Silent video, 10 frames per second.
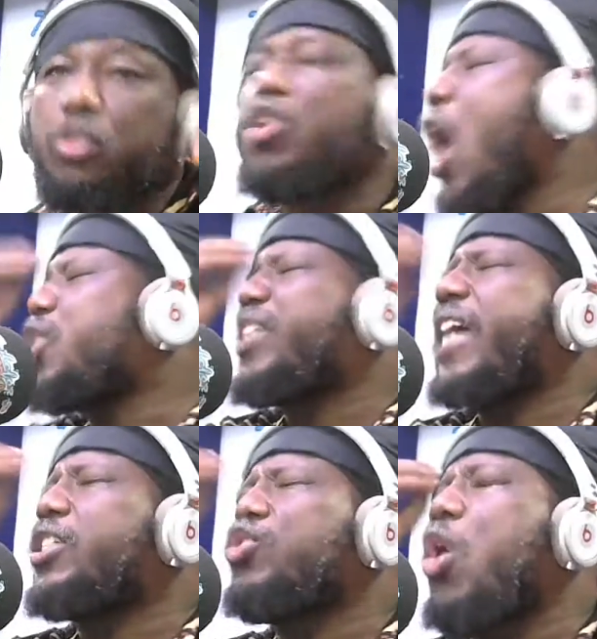No
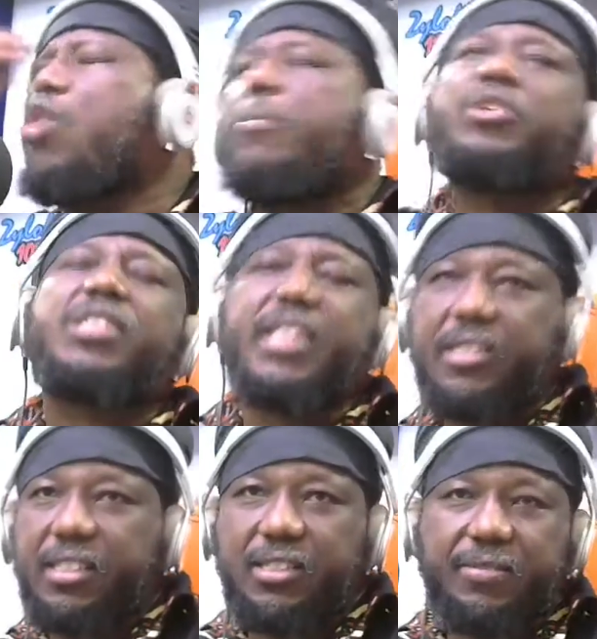sense, no common
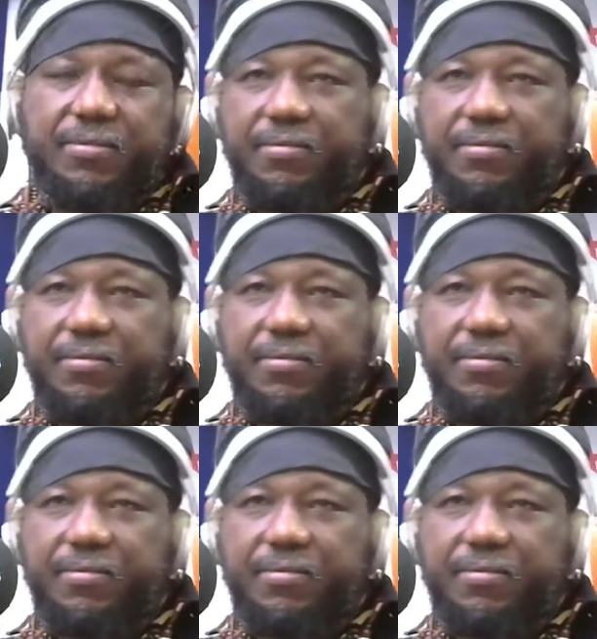sense.